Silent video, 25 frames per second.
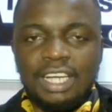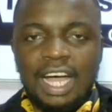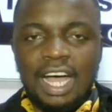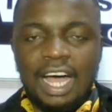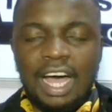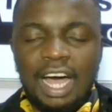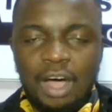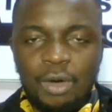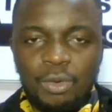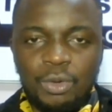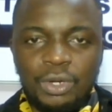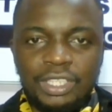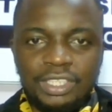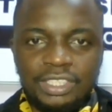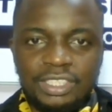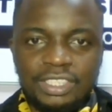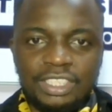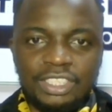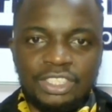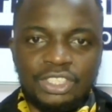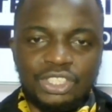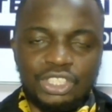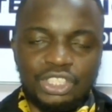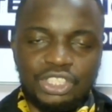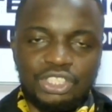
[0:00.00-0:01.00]
Ours
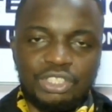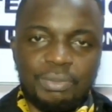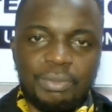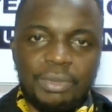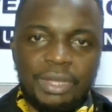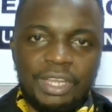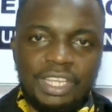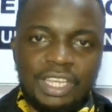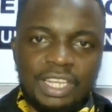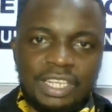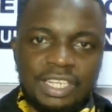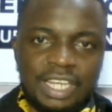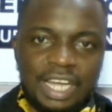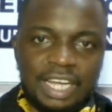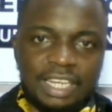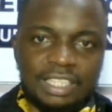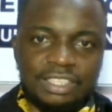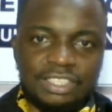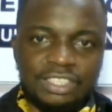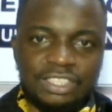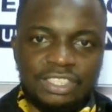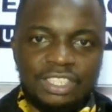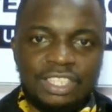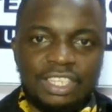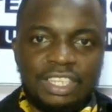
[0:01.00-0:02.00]
is social media
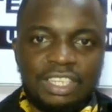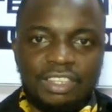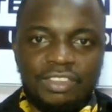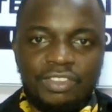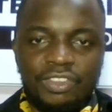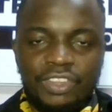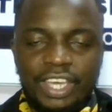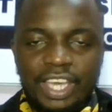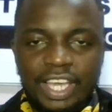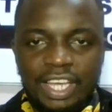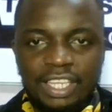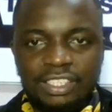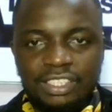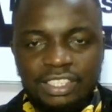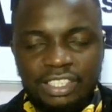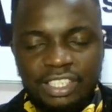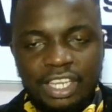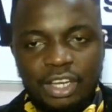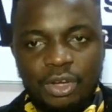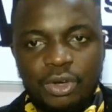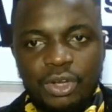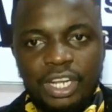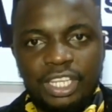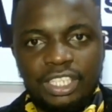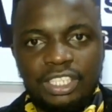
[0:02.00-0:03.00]
tax. Theirs, they're
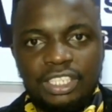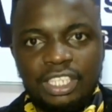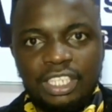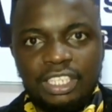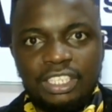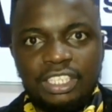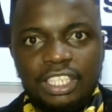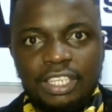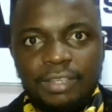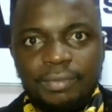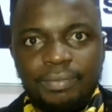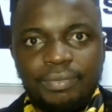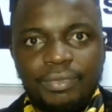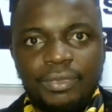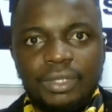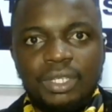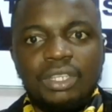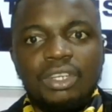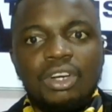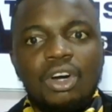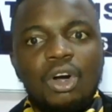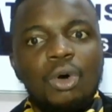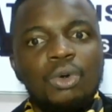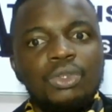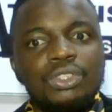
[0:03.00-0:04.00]
going to charge them
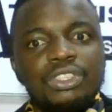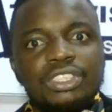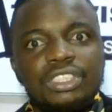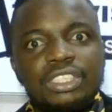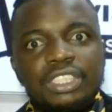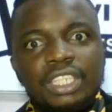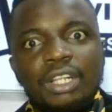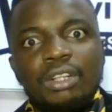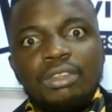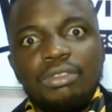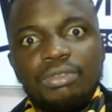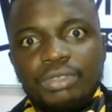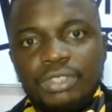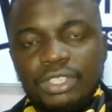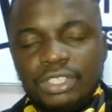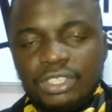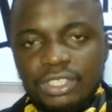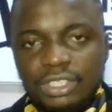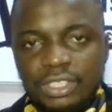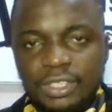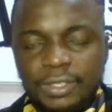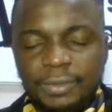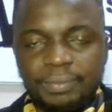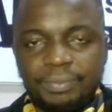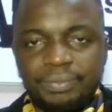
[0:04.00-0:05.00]
on
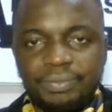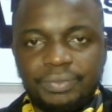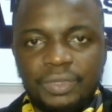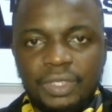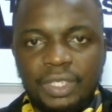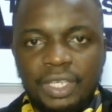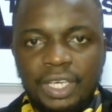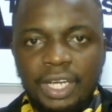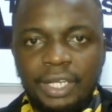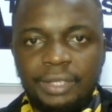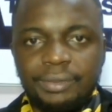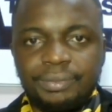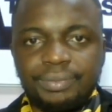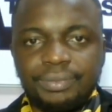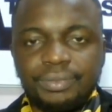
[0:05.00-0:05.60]
selfies. Yeah.